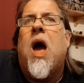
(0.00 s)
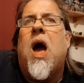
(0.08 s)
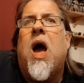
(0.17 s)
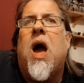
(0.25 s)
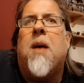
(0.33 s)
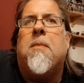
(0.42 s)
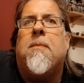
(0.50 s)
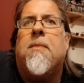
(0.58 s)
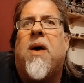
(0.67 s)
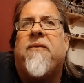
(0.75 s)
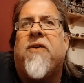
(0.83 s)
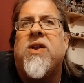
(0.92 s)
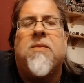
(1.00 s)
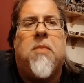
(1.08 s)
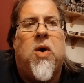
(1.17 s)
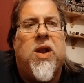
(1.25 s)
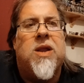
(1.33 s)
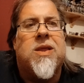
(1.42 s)
A friend of
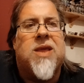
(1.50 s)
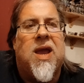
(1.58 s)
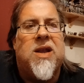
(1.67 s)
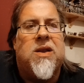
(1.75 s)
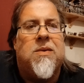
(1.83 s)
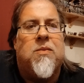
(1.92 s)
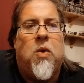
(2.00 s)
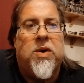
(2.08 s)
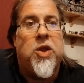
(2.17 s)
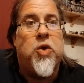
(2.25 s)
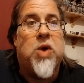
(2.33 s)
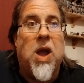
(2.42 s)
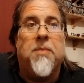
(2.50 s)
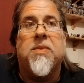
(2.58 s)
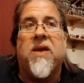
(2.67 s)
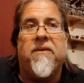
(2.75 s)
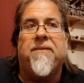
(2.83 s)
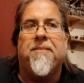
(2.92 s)
mine had said, why don't you come
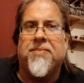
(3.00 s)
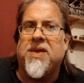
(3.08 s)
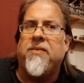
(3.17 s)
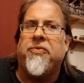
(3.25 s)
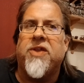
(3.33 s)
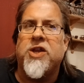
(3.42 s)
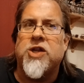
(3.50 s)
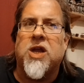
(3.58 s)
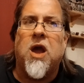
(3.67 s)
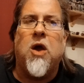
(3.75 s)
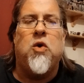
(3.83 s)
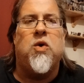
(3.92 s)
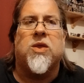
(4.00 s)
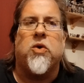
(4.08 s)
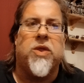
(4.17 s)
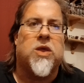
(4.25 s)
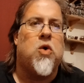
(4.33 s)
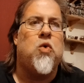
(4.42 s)
give 7th edition a go? It's got
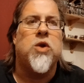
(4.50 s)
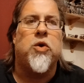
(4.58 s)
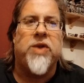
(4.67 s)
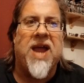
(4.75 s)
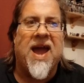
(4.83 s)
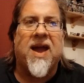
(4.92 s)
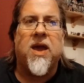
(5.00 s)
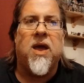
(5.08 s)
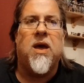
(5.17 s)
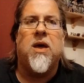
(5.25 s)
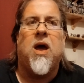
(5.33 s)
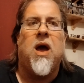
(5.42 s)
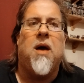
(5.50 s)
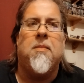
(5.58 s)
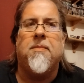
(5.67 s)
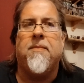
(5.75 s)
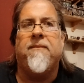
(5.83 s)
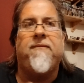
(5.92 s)
this cool new deck
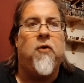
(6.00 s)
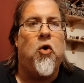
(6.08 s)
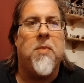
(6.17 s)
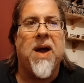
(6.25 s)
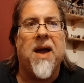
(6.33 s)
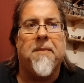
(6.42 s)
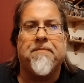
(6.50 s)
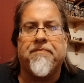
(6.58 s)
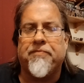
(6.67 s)
format,